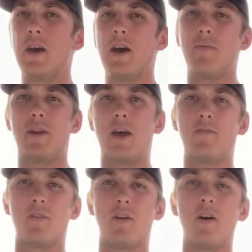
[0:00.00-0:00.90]
I've been
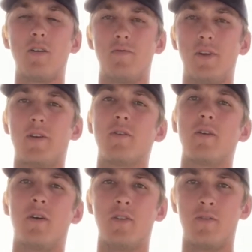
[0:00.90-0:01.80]
having a lot of deer
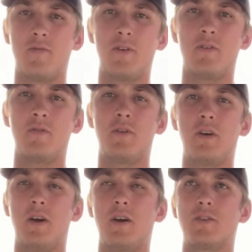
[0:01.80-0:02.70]
on the field.
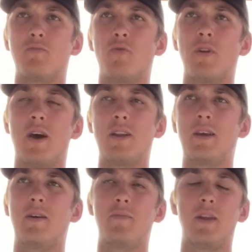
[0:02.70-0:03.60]
It's more
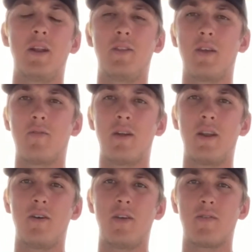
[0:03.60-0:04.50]
nighttime than anything right
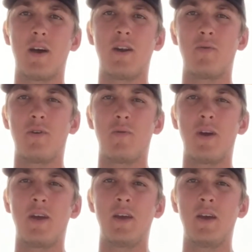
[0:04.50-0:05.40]
now. They've kind of went
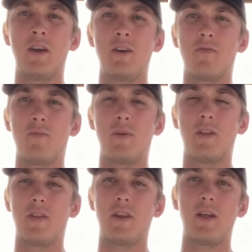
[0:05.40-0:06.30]
away from being in
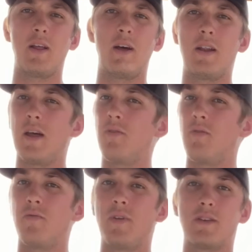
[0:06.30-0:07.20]
the daylight. I don't
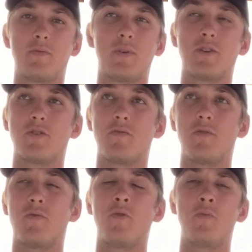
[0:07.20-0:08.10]
know if that's a mixture of the
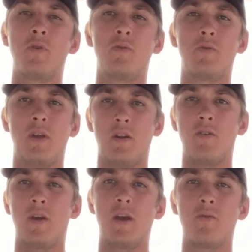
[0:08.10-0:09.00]
full moon and all
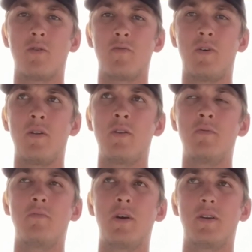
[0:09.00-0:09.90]
the acorns
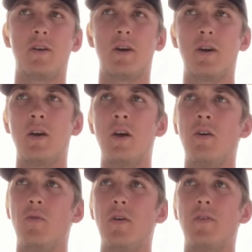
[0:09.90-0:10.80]
falling, but
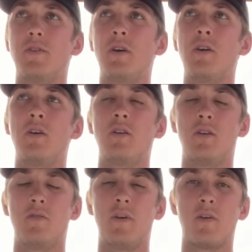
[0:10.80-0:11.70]
we have a
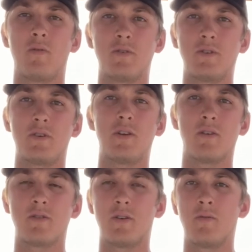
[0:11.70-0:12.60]
ton of acorns this year.
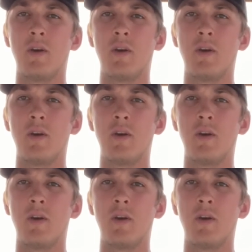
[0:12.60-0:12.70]
So